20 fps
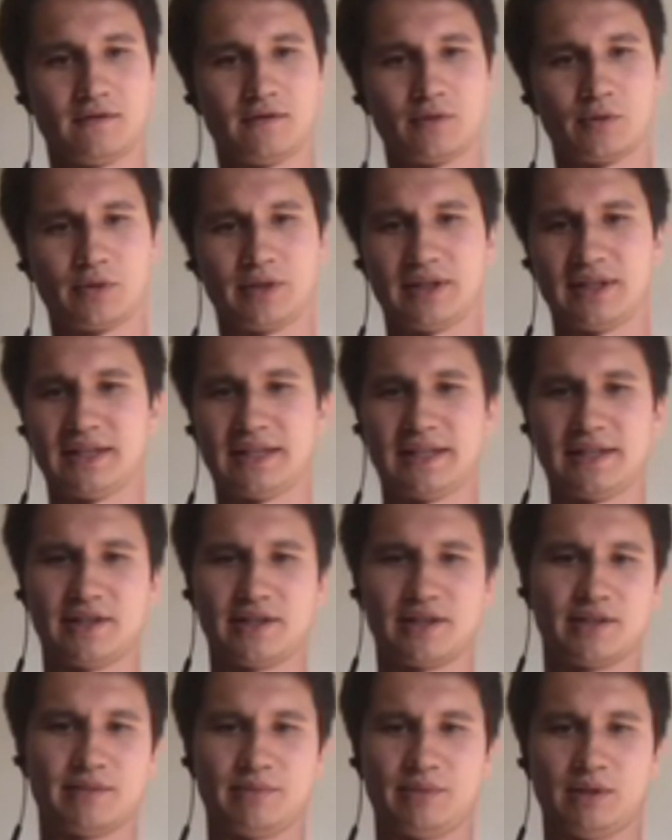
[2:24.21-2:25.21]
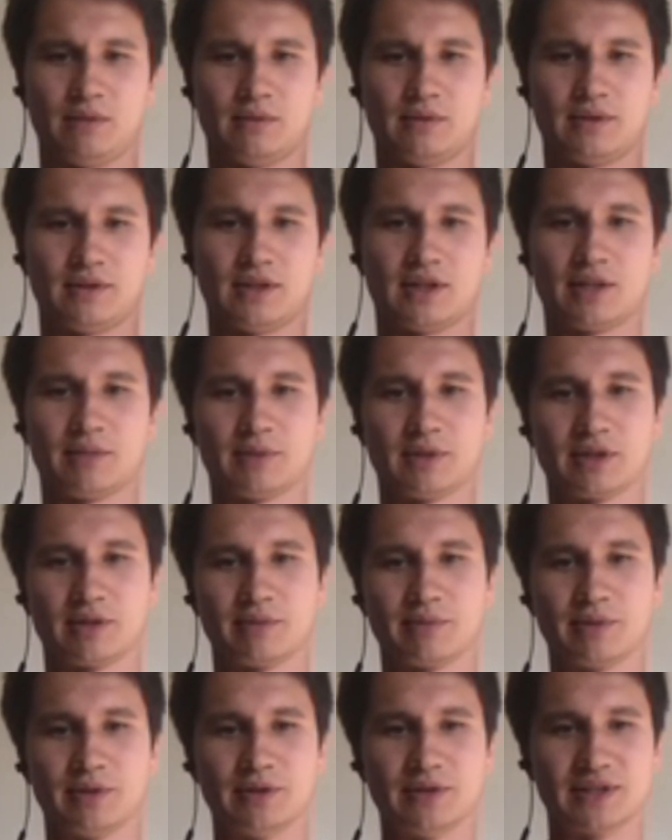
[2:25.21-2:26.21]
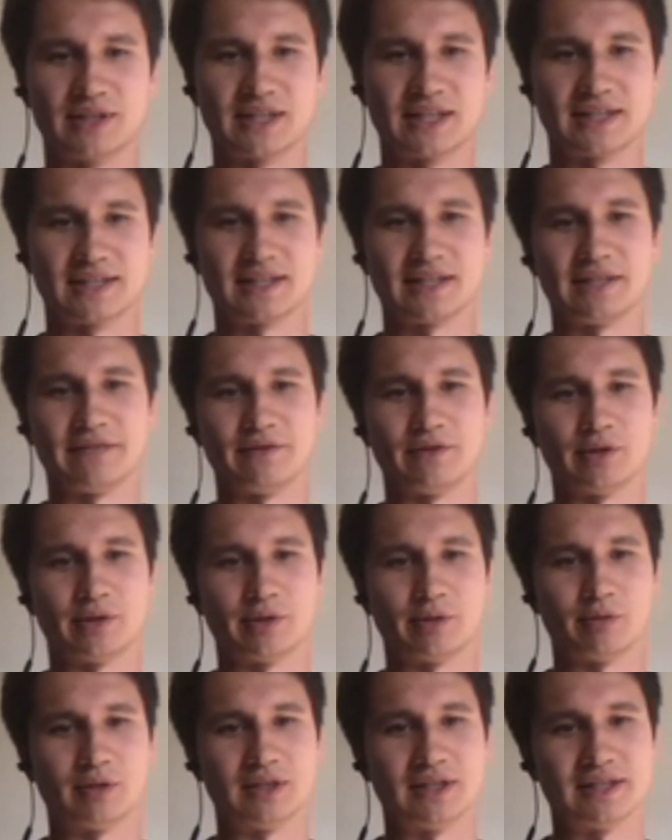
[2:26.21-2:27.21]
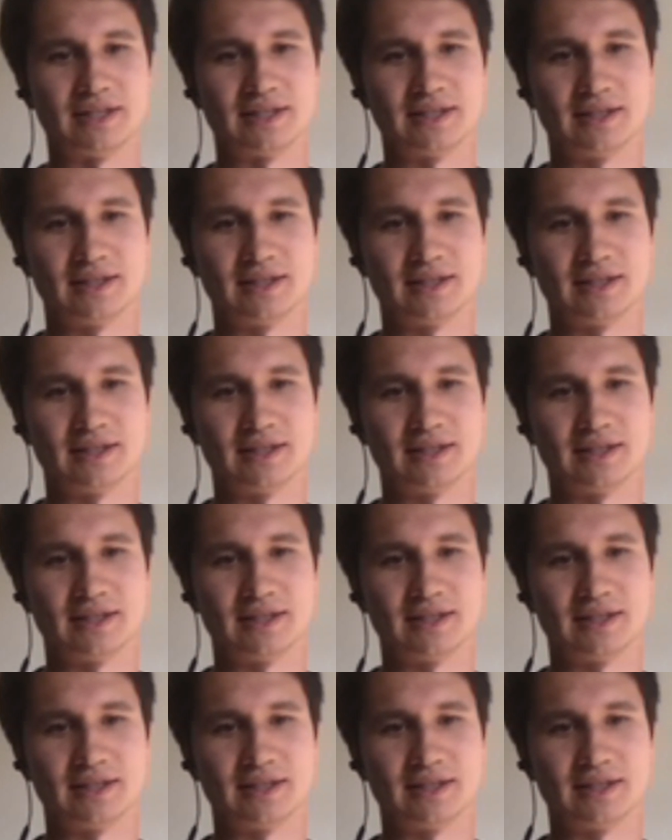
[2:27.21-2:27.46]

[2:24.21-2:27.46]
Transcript: for orientation and people were talking about computer science. I didn't even know what it was.